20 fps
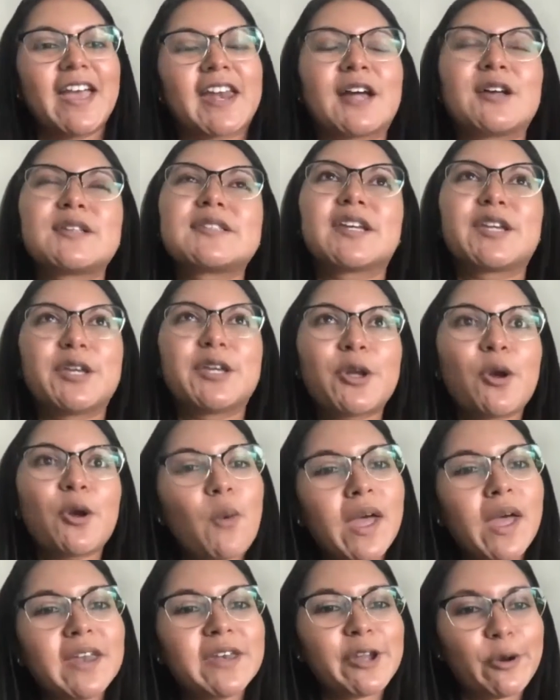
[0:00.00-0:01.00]
And I was like, you
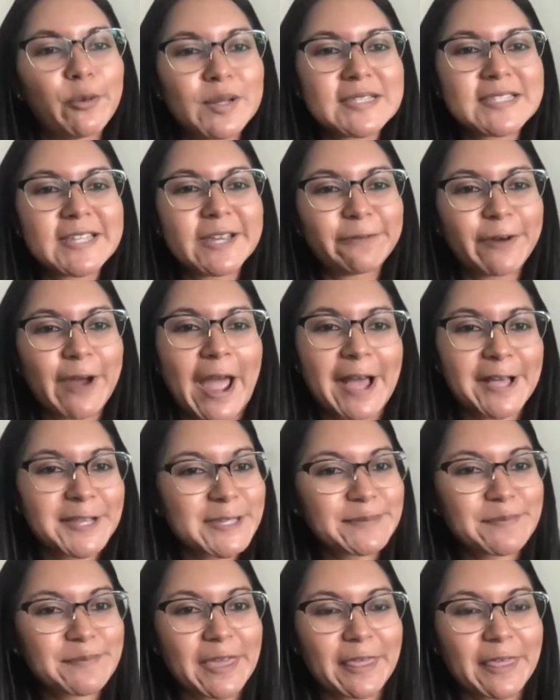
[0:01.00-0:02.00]
know what? No one's ever
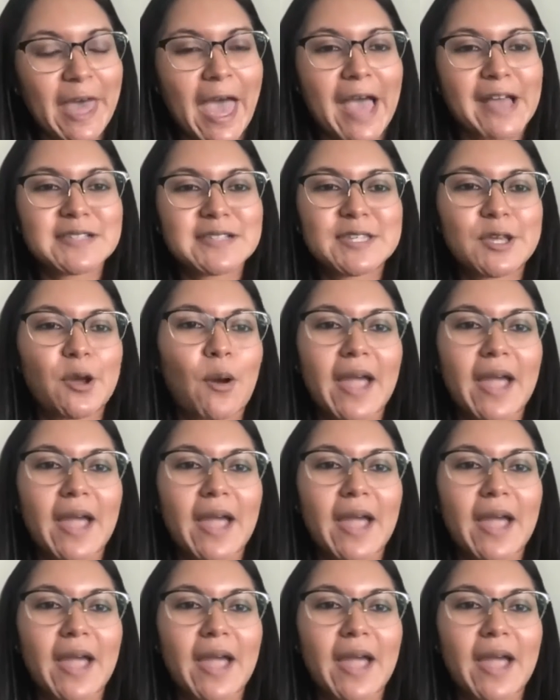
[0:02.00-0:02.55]
asked me that.